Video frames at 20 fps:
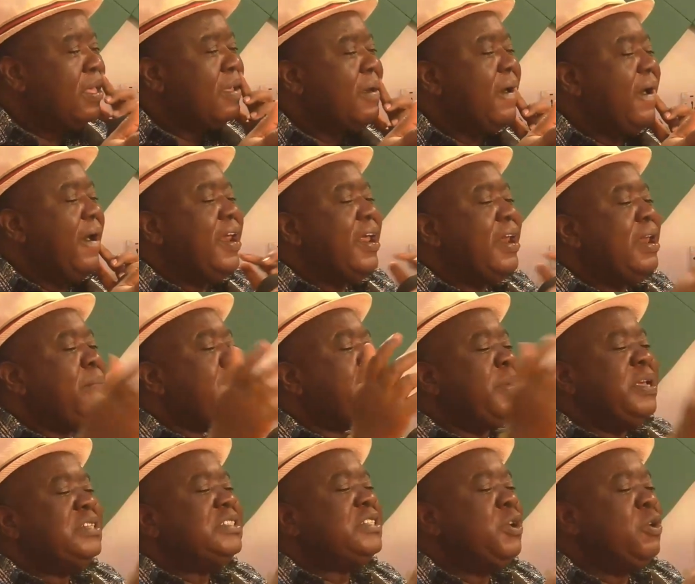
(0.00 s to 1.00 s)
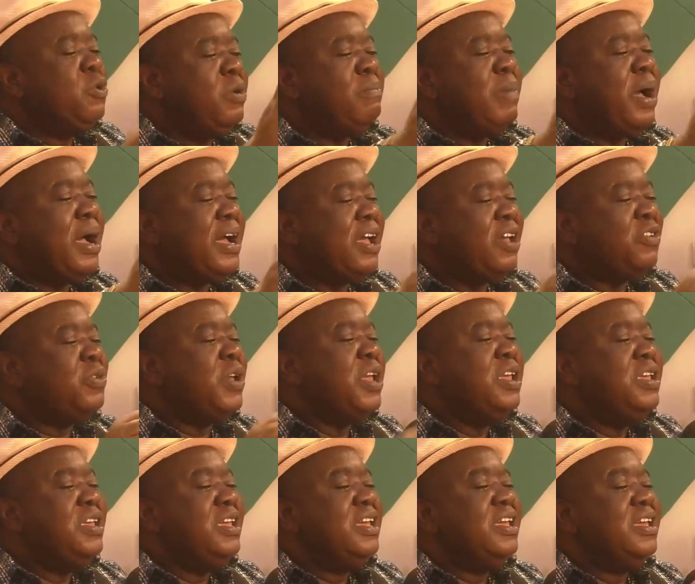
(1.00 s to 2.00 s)
And I'm a prince Nico in Bagans, where
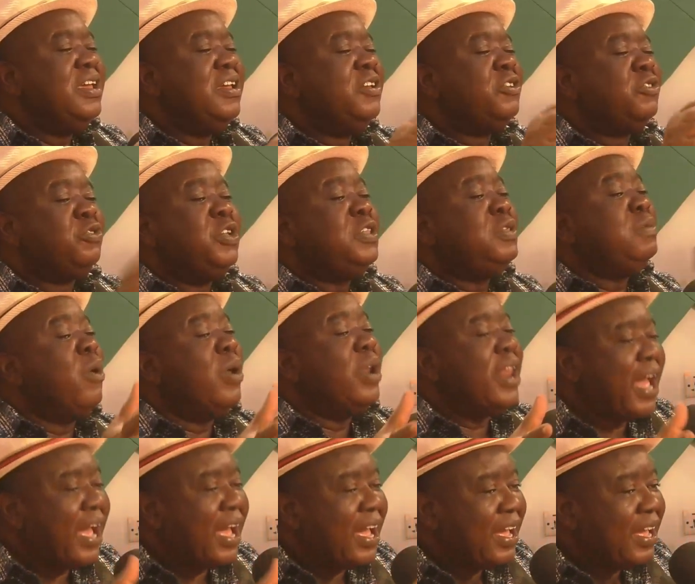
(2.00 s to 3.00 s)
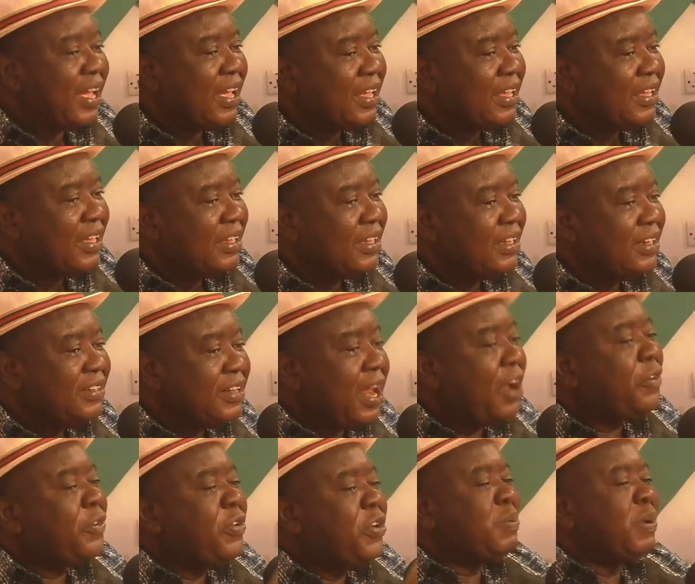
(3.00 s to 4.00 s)
he sweet mother.
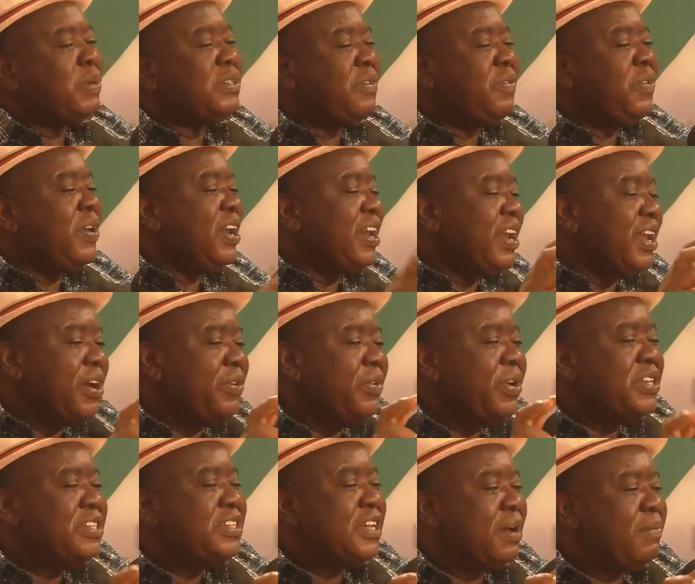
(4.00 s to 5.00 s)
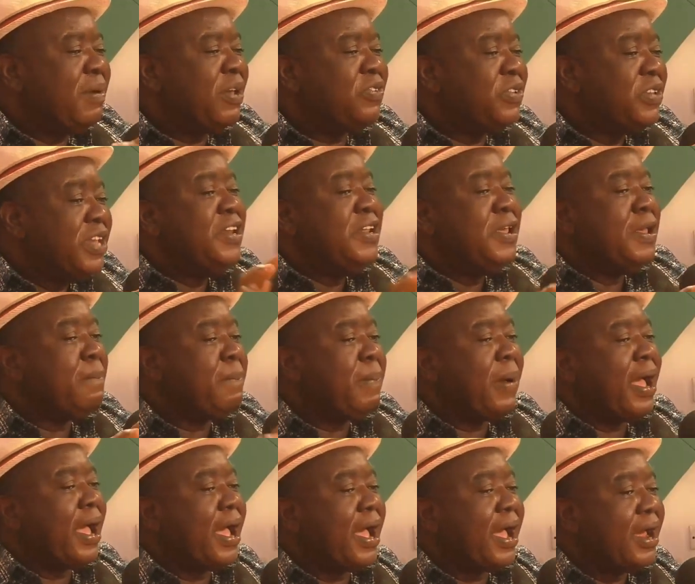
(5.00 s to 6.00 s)
That Christmas, I feel another guarantee about ye dear
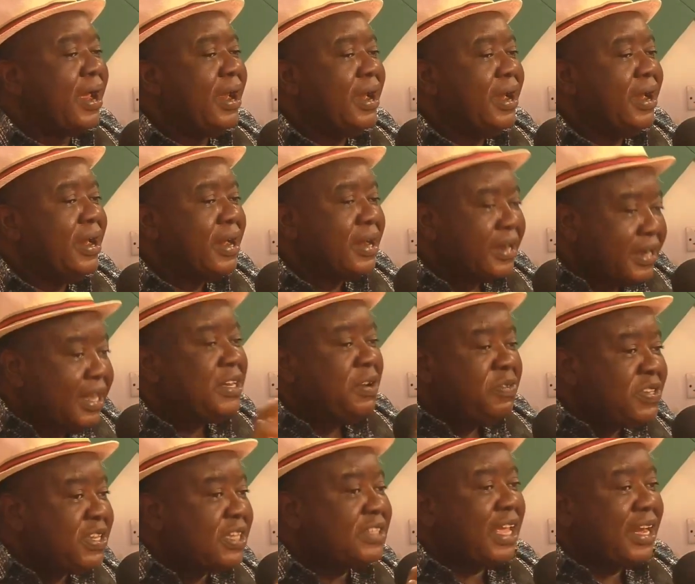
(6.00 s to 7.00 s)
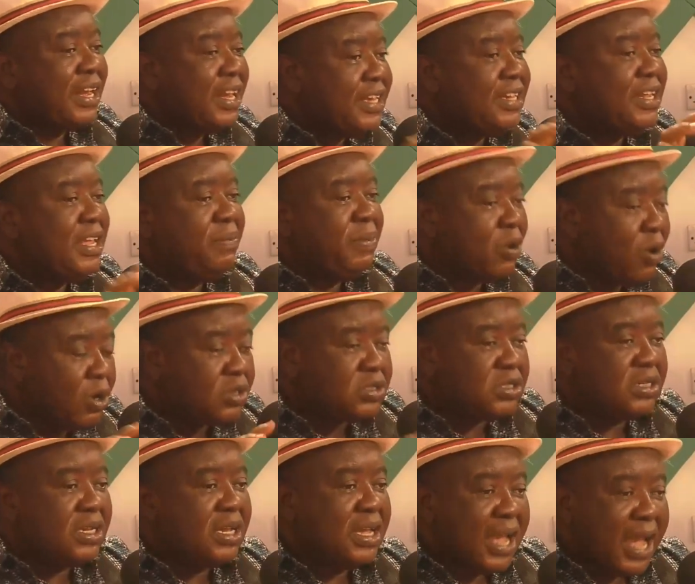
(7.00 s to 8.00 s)
pa. Creative set at it, dear,
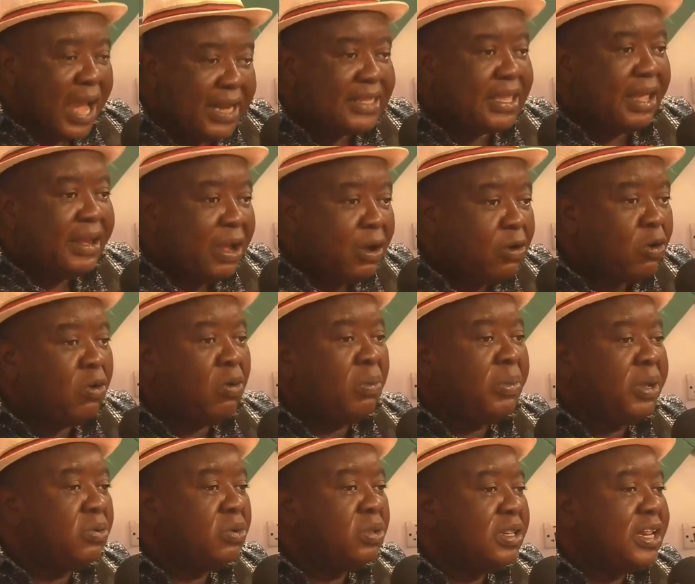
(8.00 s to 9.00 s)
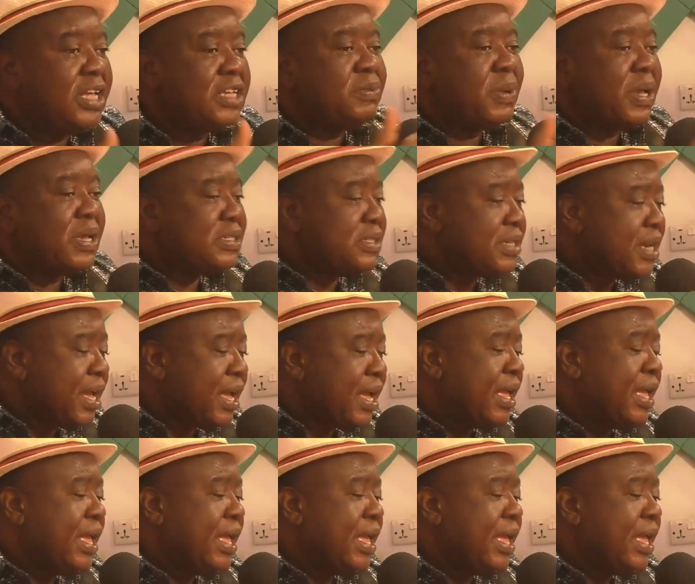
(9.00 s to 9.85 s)
because at that time, economy, no, that's why it's now